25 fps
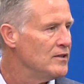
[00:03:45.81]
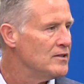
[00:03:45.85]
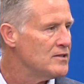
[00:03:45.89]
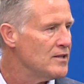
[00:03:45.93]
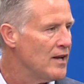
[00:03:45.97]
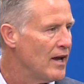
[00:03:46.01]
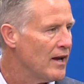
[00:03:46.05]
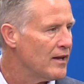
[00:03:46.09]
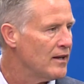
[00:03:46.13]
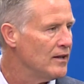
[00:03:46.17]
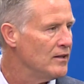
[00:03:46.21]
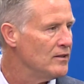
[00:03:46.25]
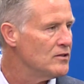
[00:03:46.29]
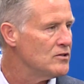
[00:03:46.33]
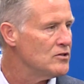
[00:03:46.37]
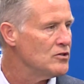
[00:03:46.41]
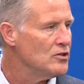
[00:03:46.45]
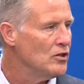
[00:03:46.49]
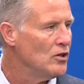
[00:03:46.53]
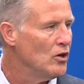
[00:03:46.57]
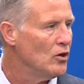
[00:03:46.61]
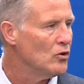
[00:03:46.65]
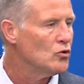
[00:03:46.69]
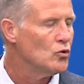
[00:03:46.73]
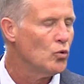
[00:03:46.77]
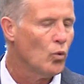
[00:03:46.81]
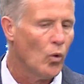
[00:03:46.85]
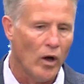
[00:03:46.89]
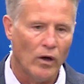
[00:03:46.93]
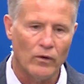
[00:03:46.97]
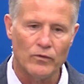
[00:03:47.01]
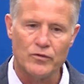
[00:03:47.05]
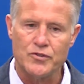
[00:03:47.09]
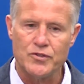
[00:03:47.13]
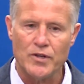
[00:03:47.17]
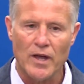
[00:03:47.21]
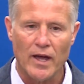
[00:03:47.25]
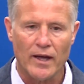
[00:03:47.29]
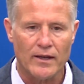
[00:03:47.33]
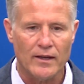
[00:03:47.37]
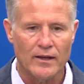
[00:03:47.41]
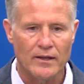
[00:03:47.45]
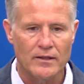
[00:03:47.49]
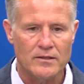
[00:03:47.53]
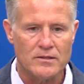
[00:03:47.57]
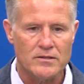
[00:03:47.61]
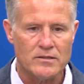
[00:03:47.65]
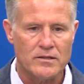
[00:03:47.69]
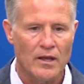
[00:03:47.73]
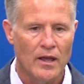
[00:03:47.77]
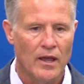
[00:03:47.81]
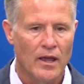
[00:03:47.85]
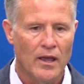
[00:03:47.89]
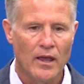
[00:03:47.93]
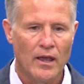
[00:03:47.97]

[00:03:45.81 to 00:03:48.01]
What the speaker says: seconds, you know, 12 seconds.